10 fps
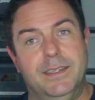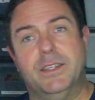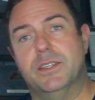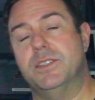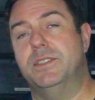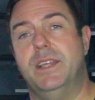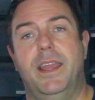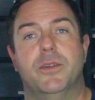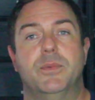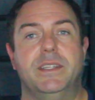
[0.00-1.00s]
Because I'll tell you,
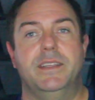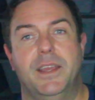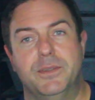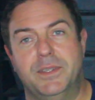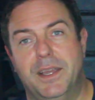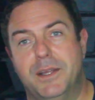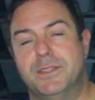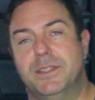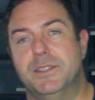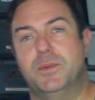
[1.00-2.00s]
I really nailed the odds
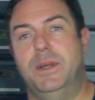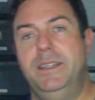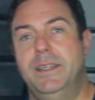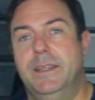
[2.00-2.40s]
on this one.